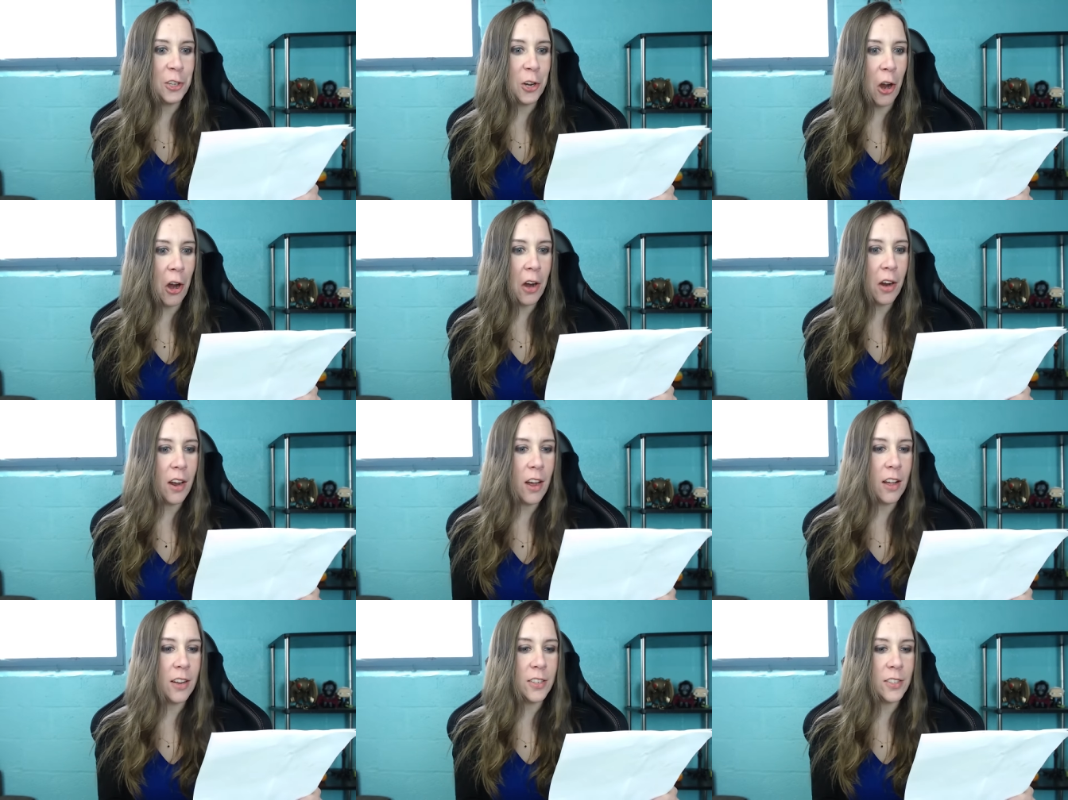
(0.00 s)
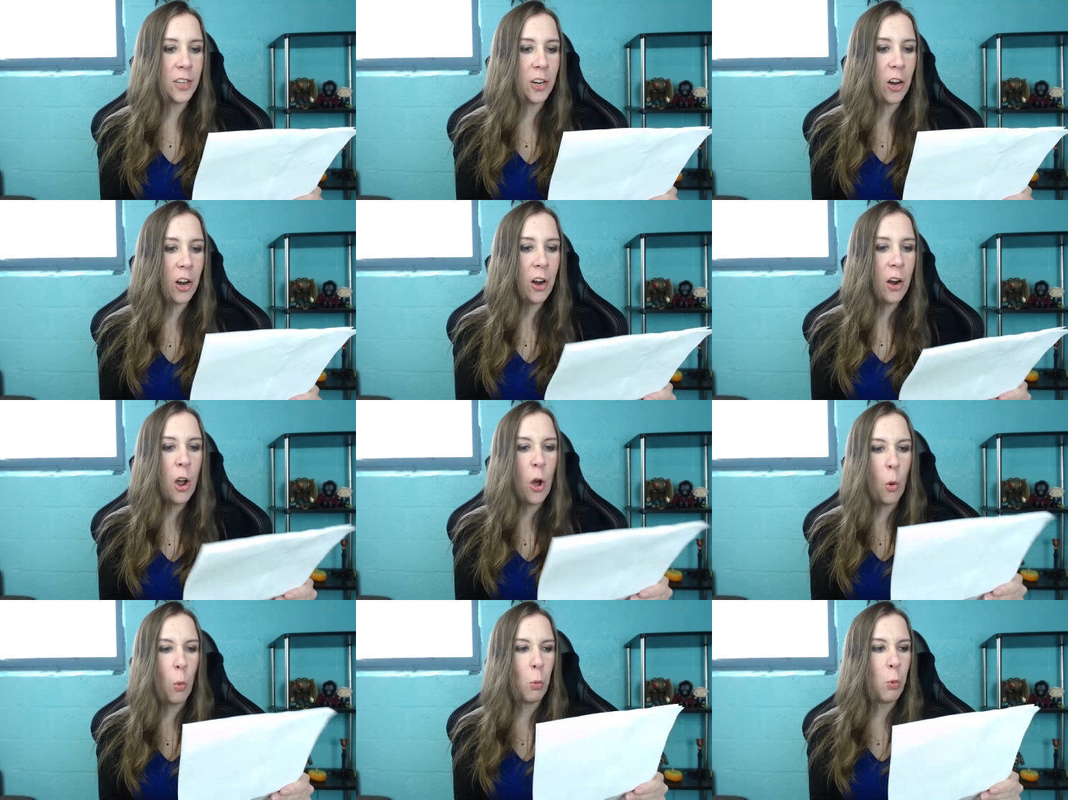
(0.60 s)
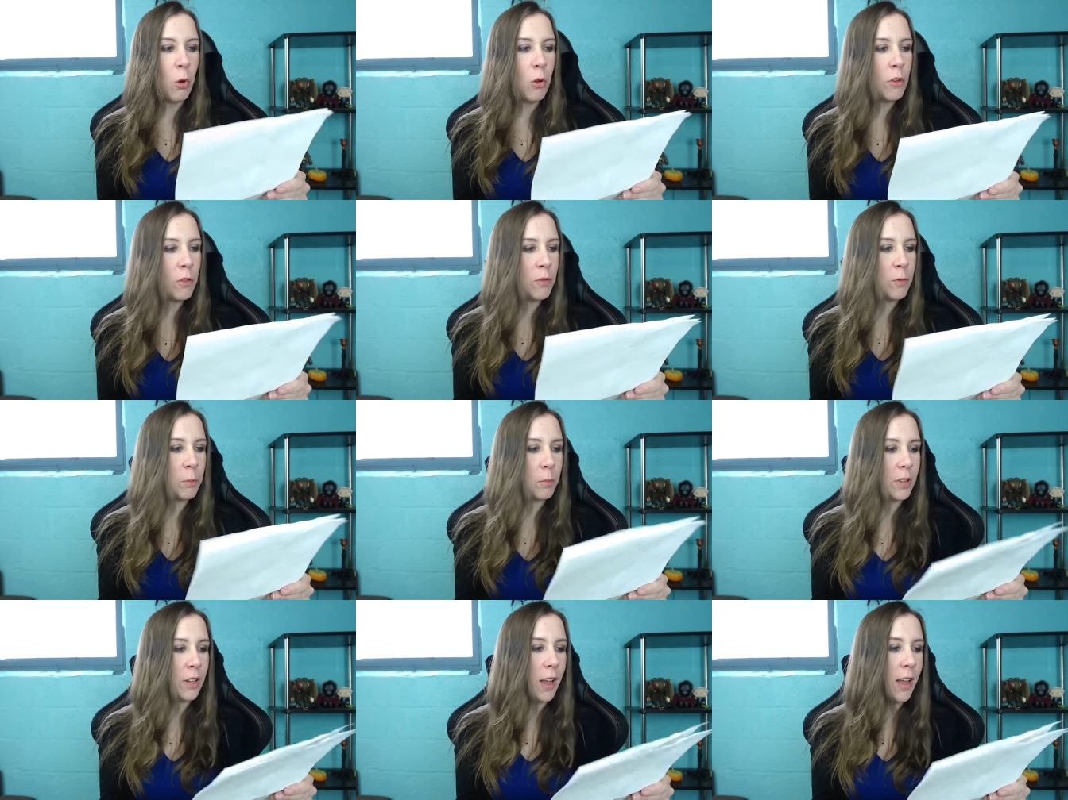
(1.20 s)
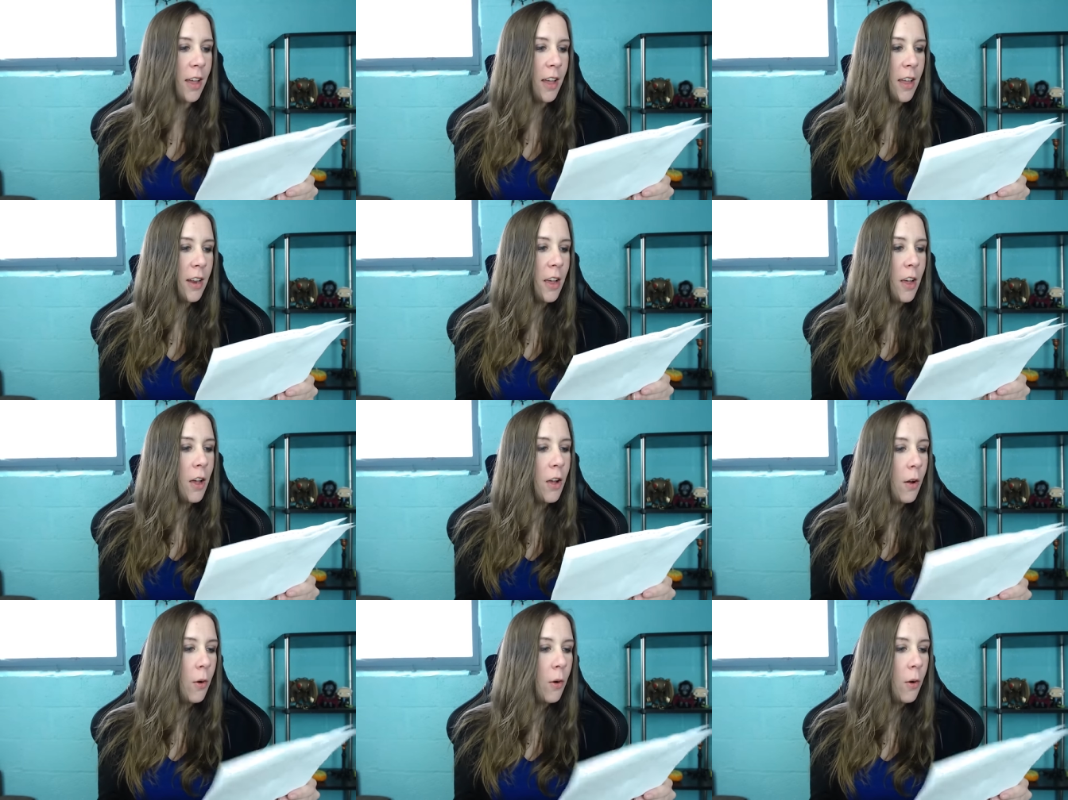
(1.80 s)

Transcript: Dark Hunter, Wolf Blood,